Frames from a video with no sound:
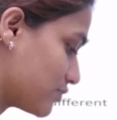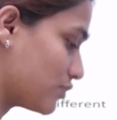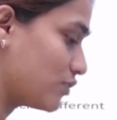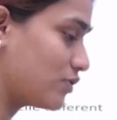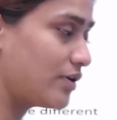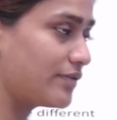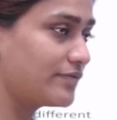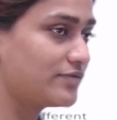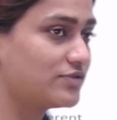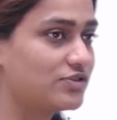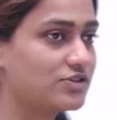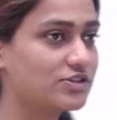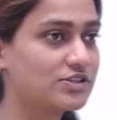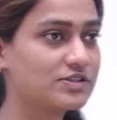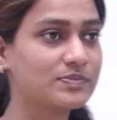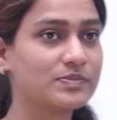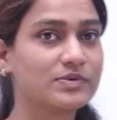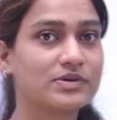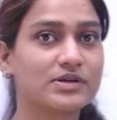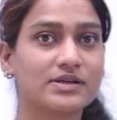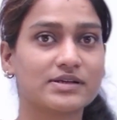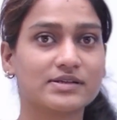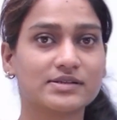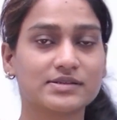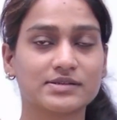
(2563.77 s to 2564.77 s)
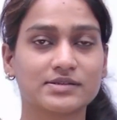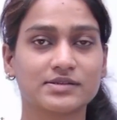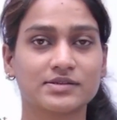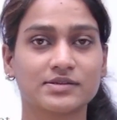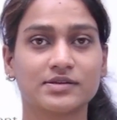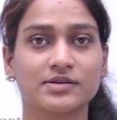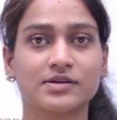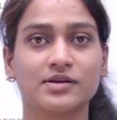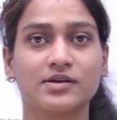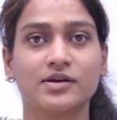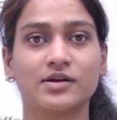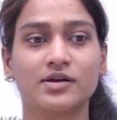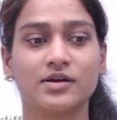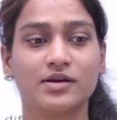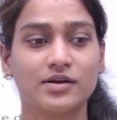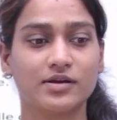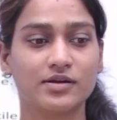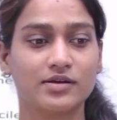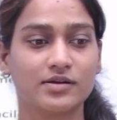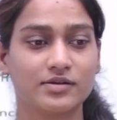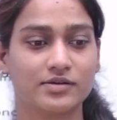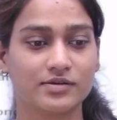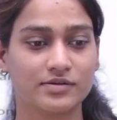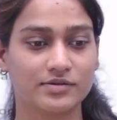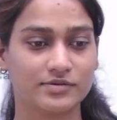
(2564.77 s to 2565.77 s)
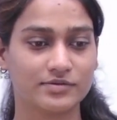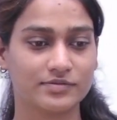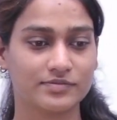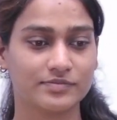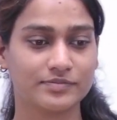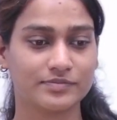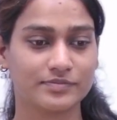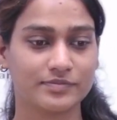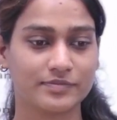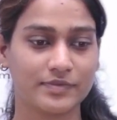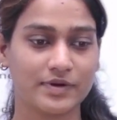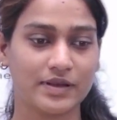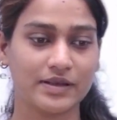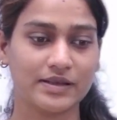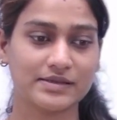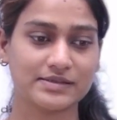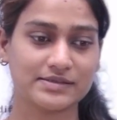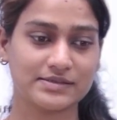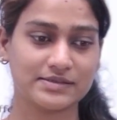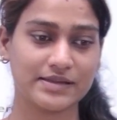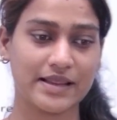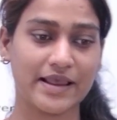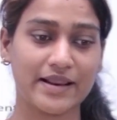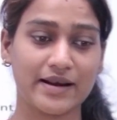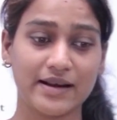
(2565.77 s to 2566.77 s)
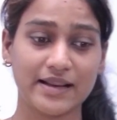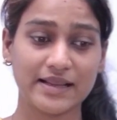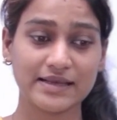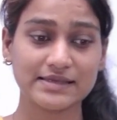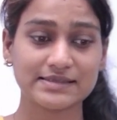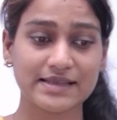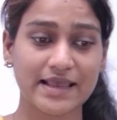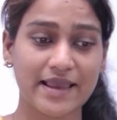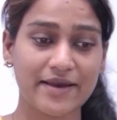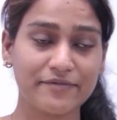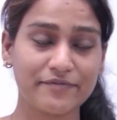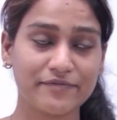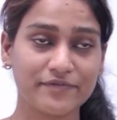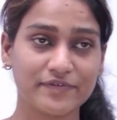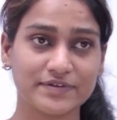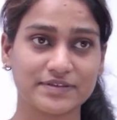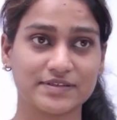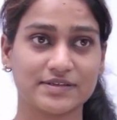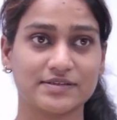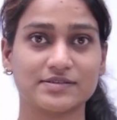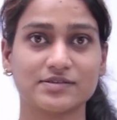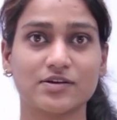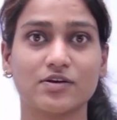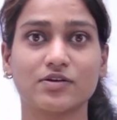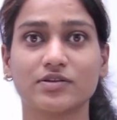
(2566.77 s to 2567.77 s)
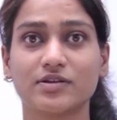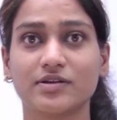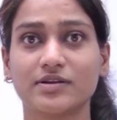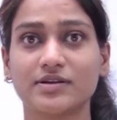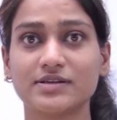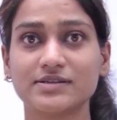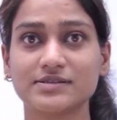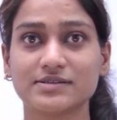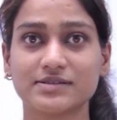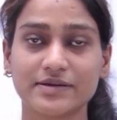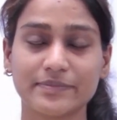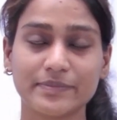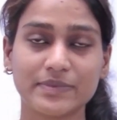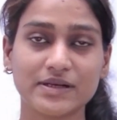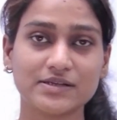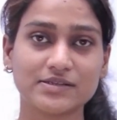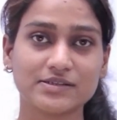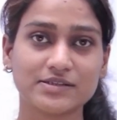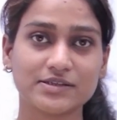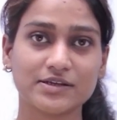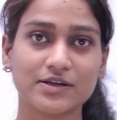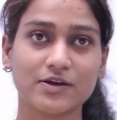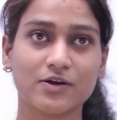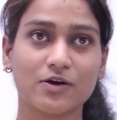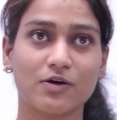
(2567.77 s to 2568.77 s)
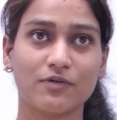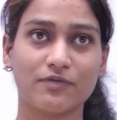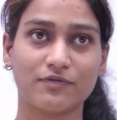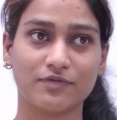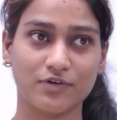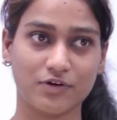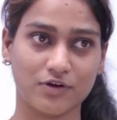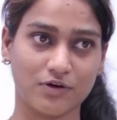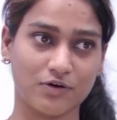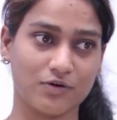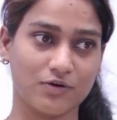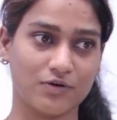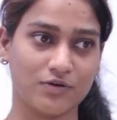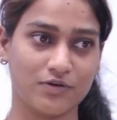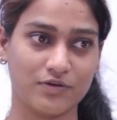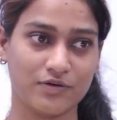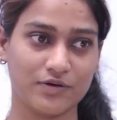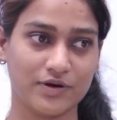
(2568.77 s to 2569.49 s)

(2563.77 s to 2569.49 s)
of jurisprudence lays emphasis on the reasonability of law.